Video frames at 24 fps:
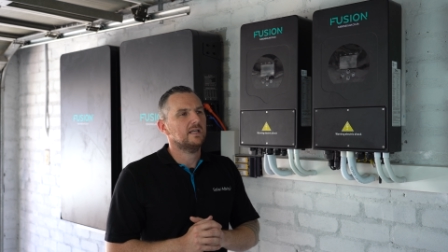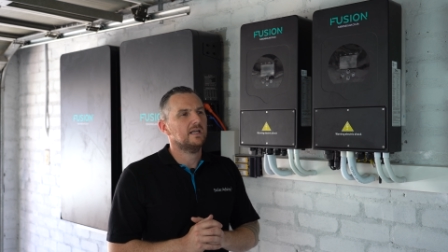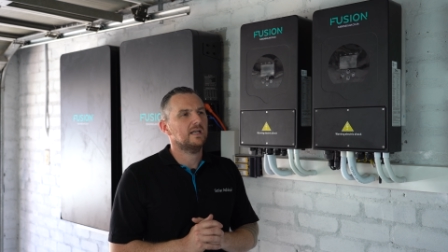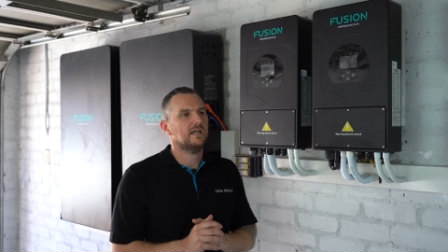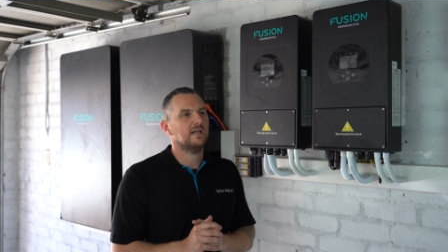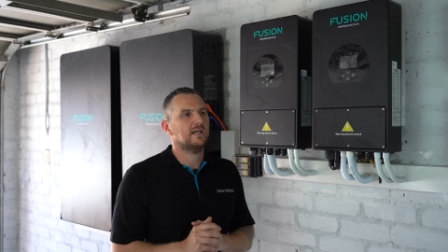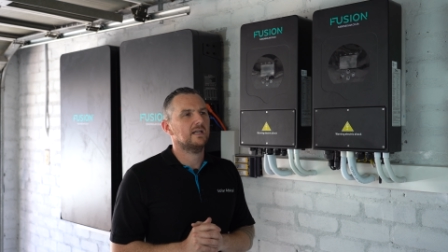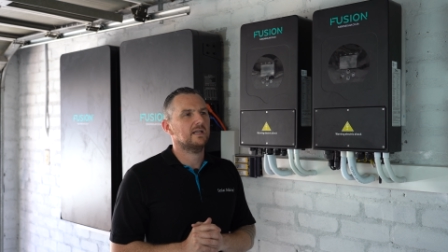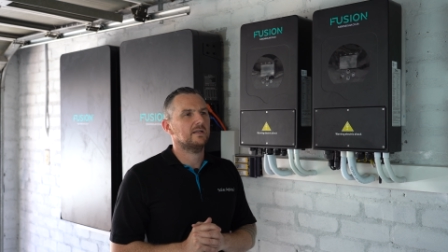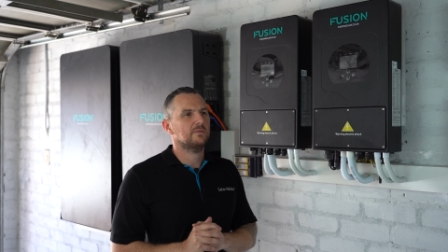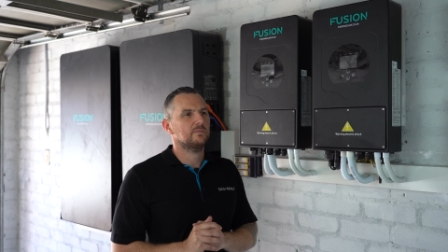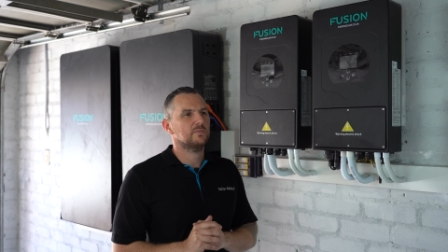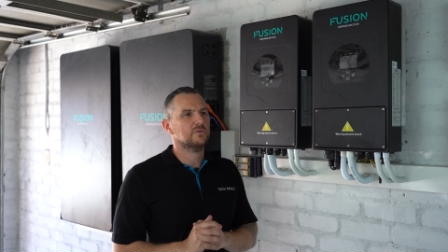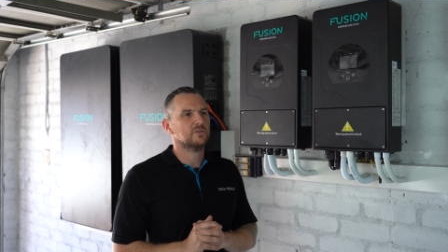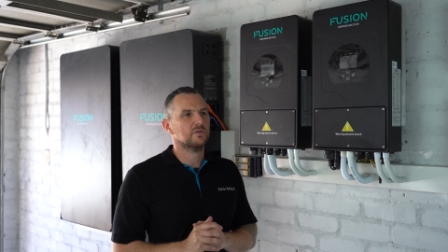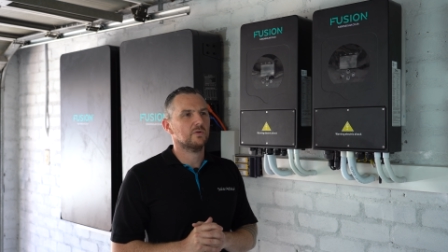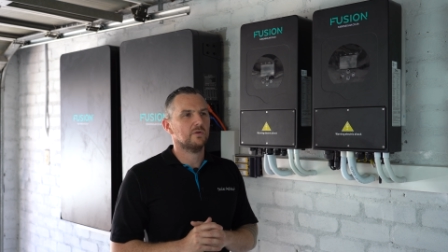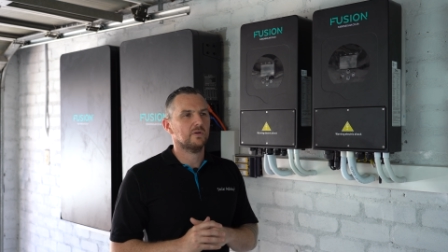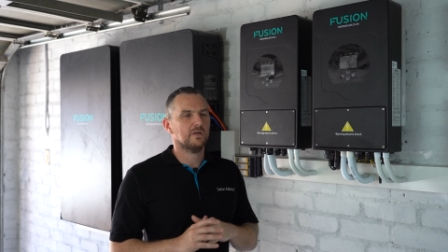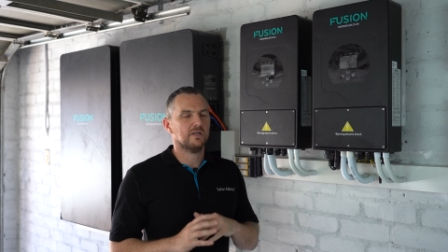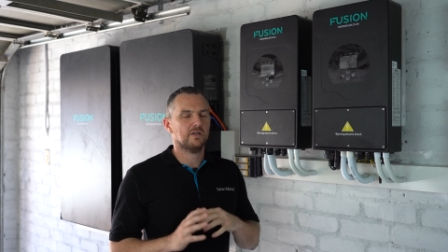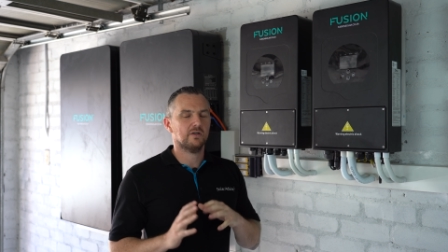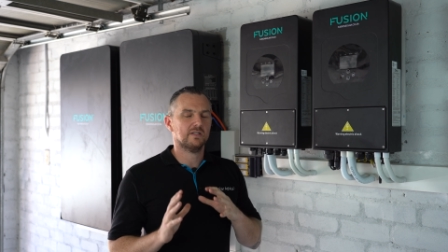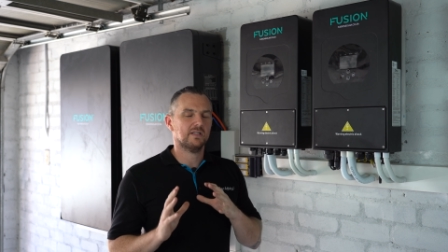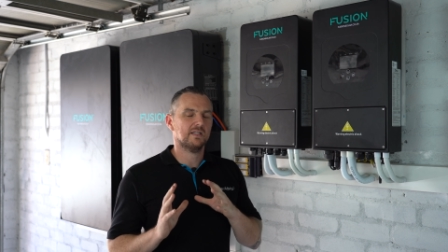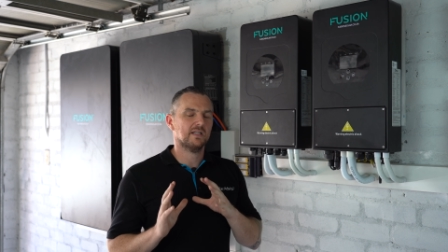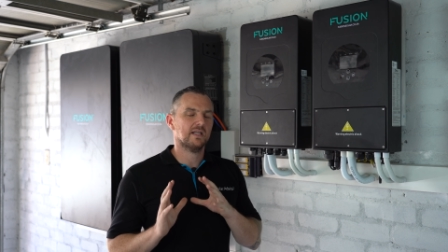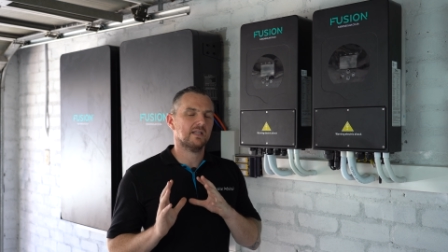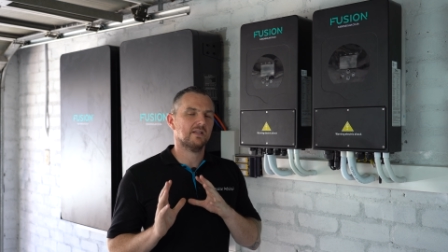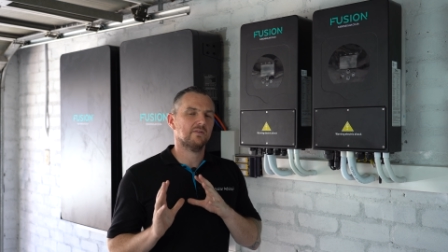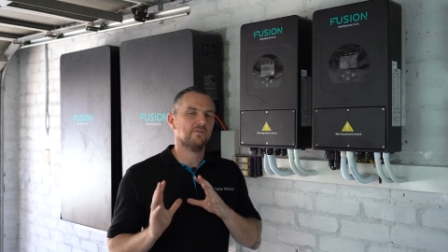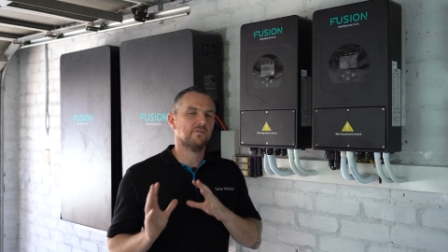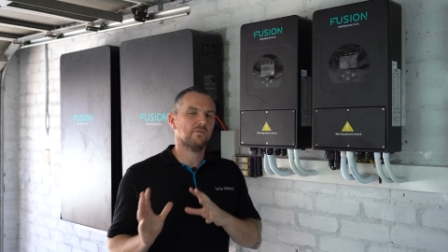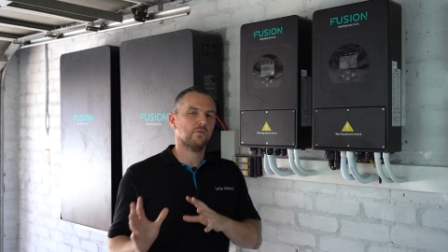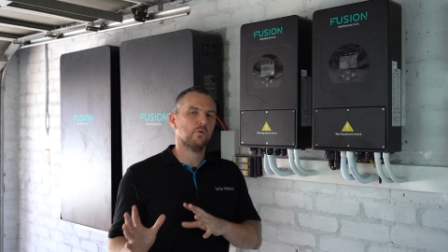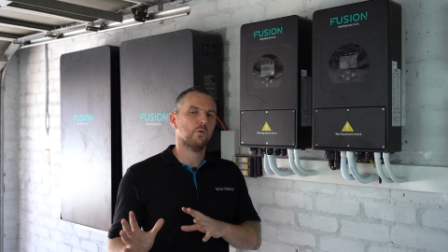Um, so I got
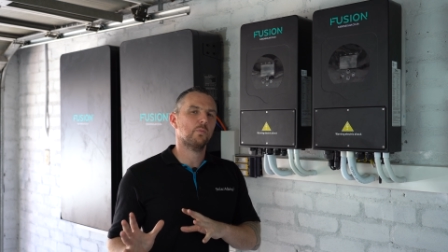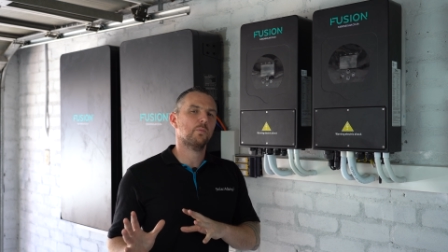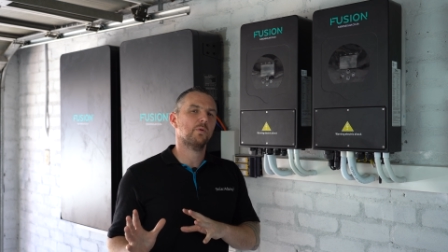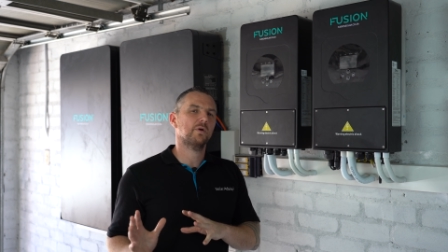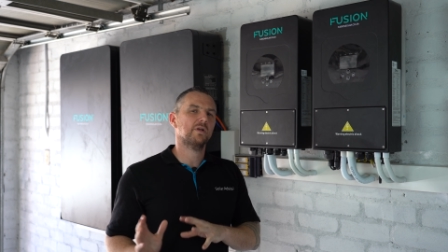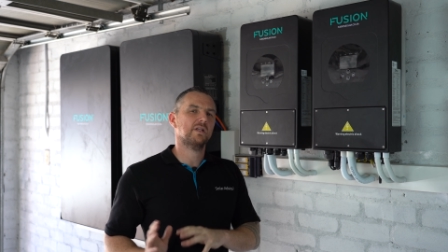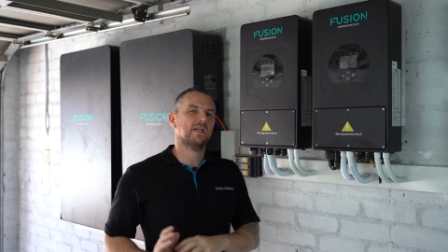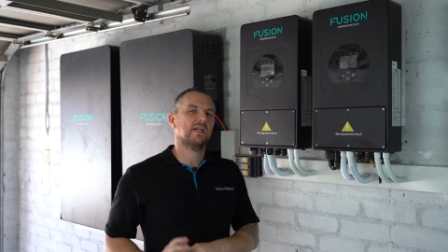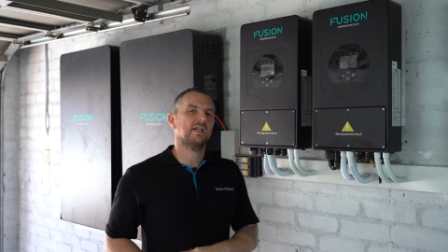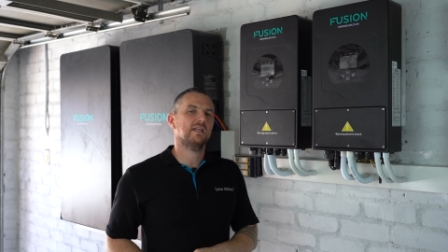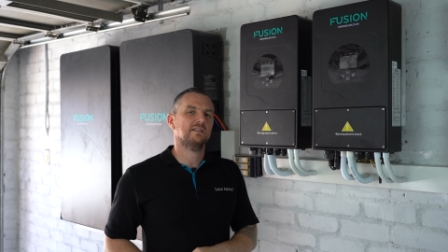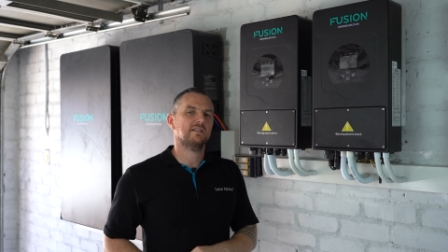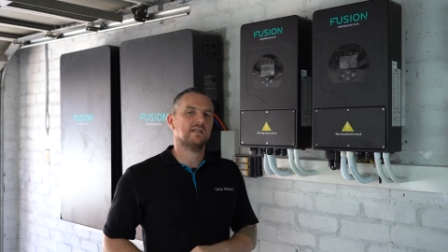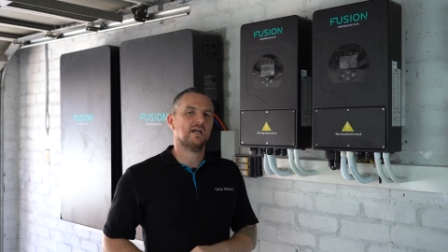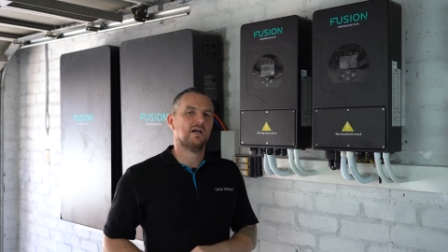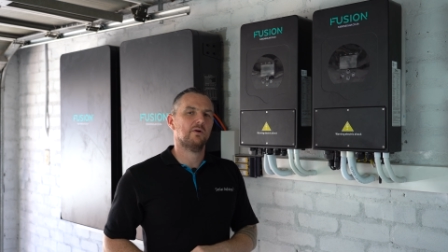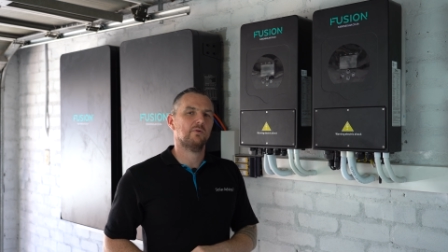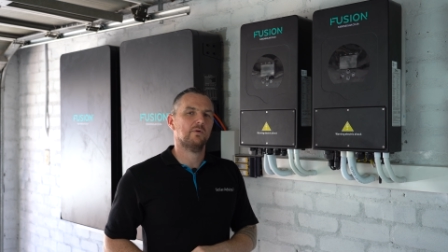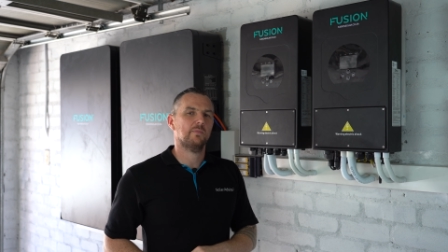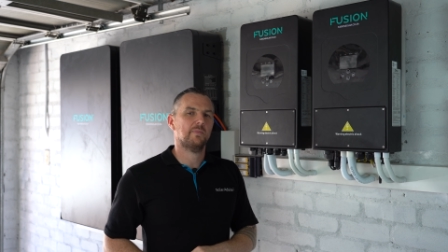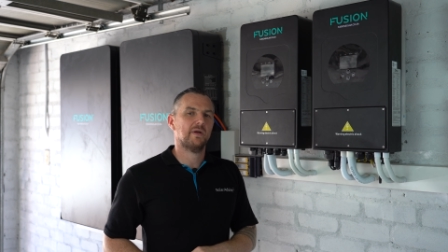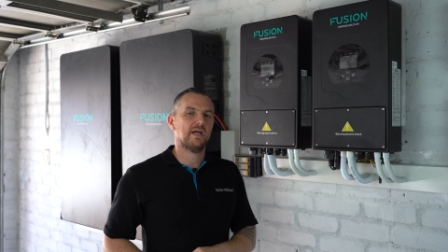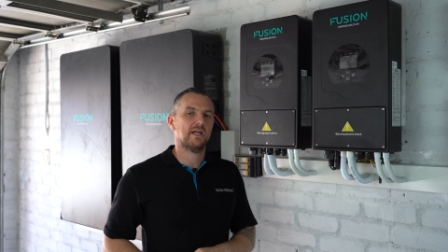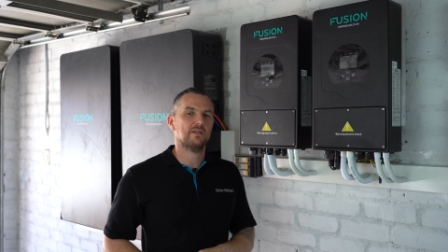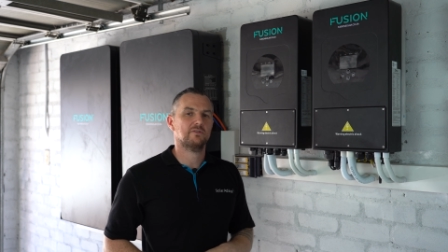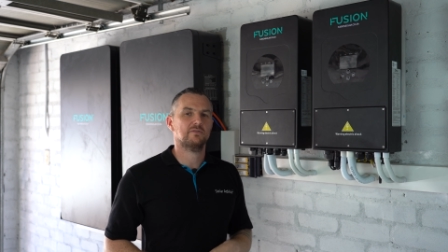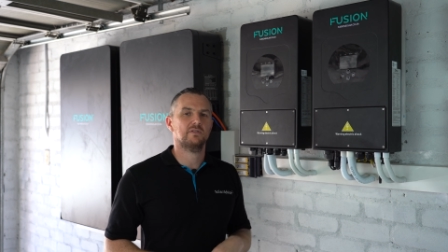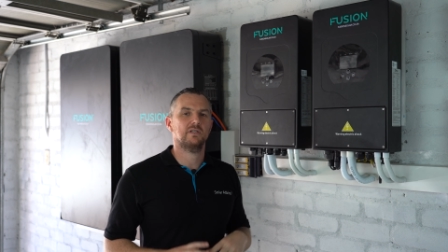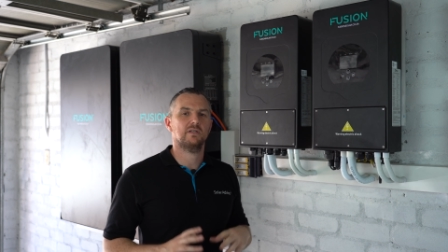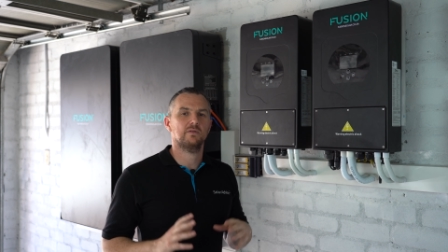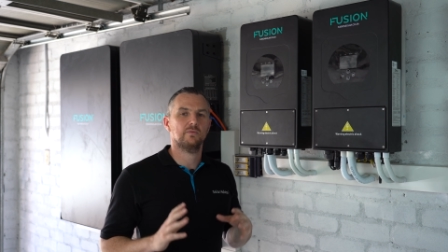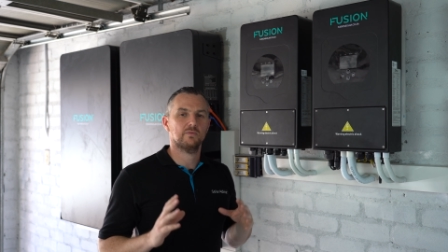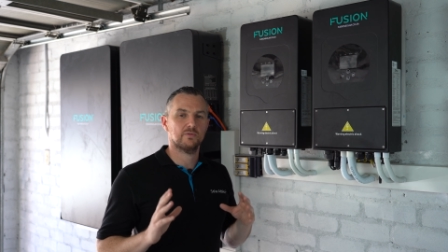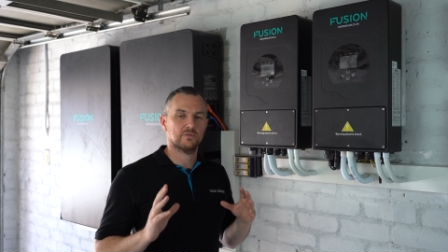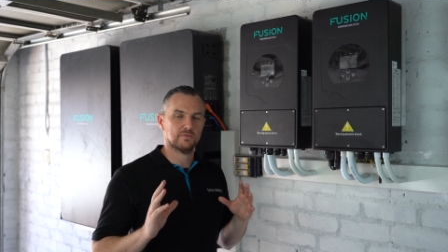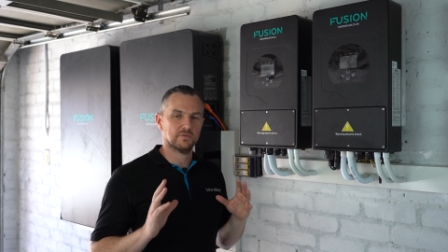another 4.8 hour battery,
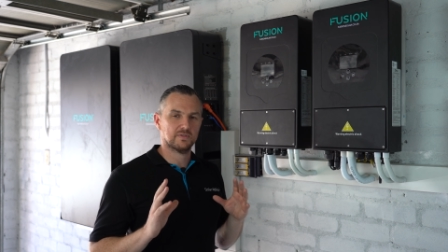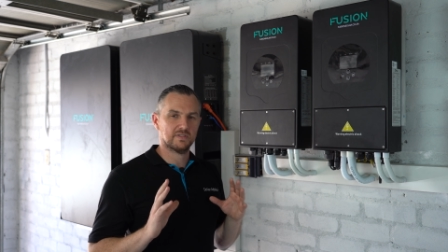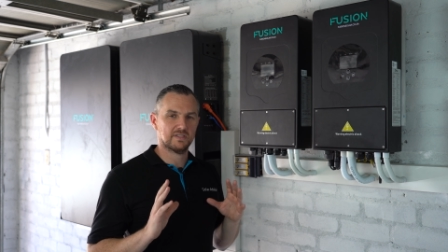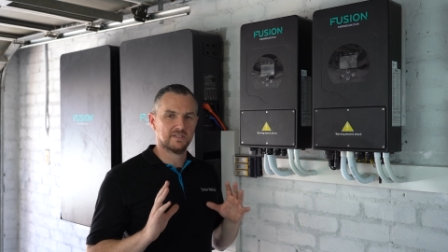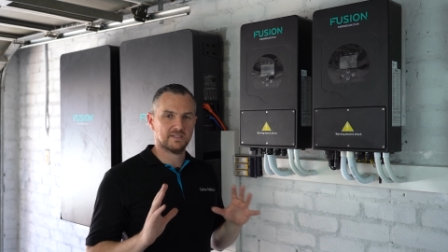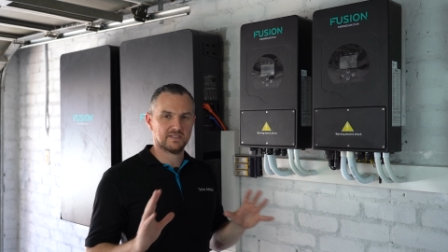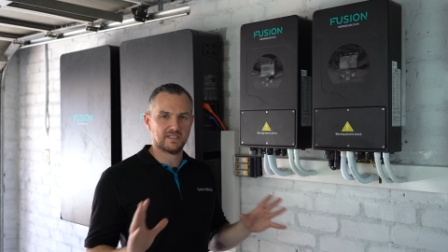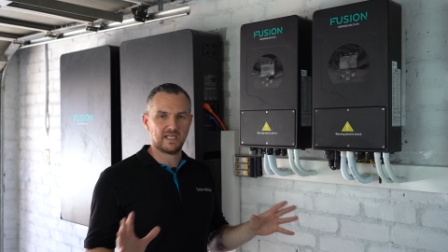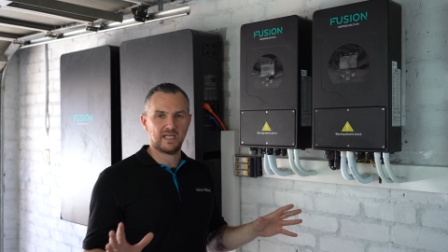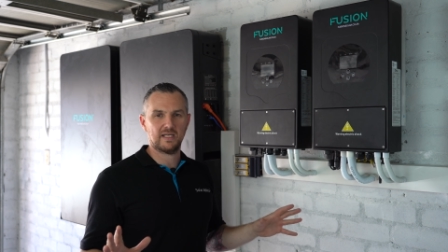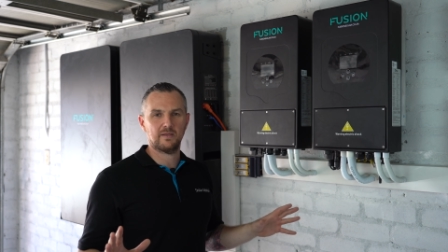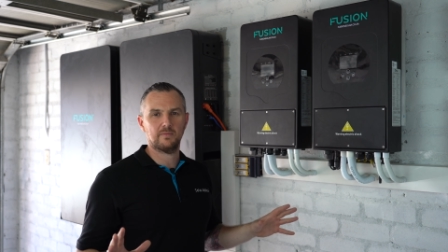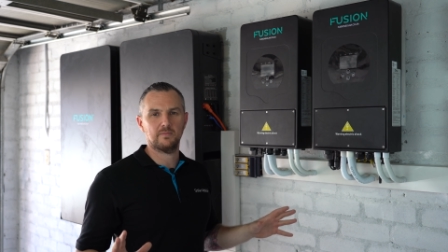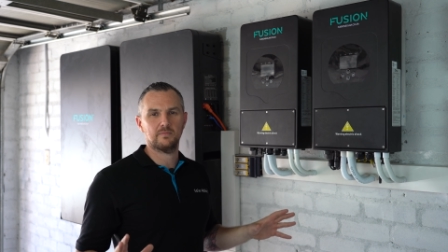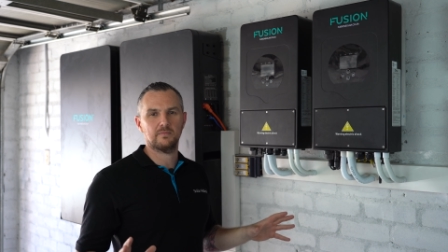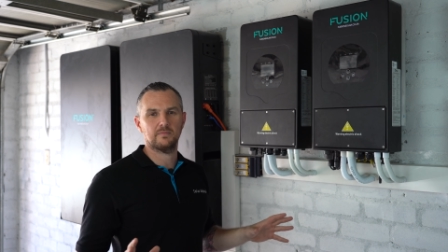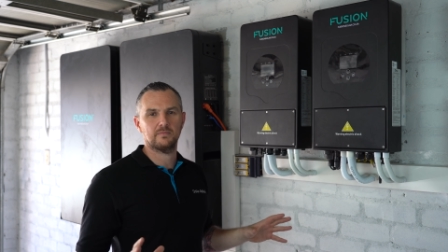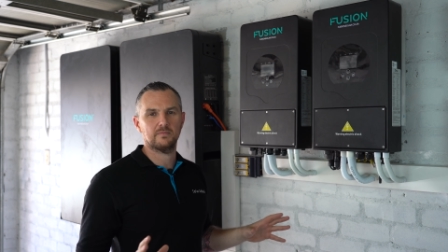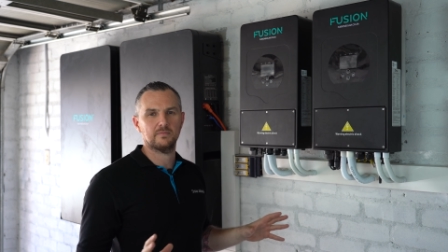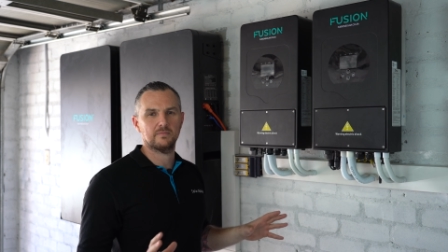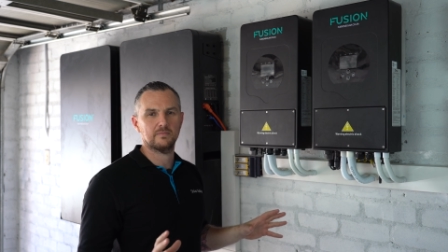which was the same